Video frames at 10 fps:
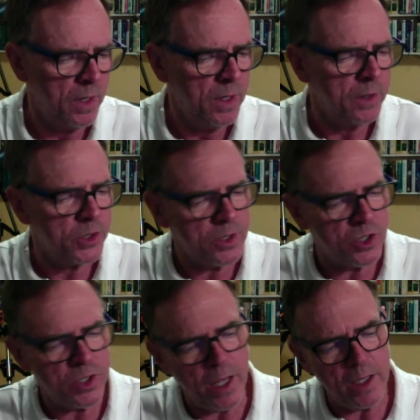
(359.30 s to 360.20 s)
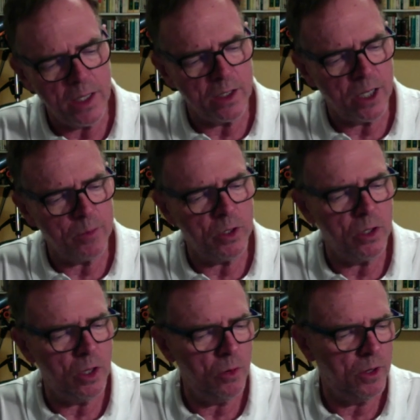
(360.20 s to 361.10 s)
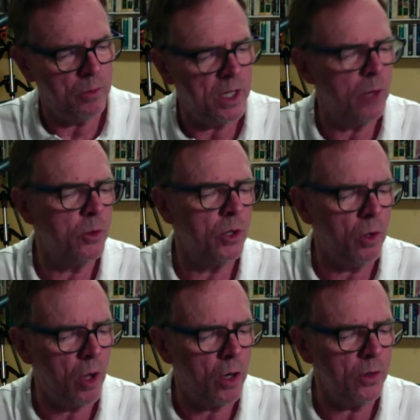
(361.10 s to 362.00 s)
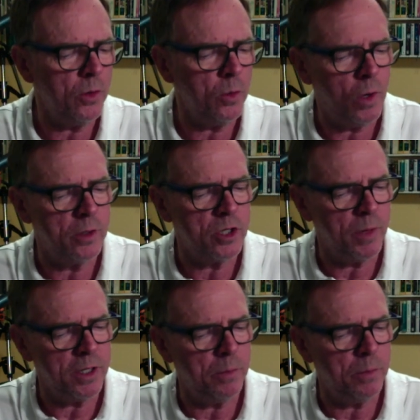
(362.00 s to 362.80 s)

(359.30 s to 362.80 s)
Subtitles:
Since then, he had come to know them, and they were no longer the ones who made the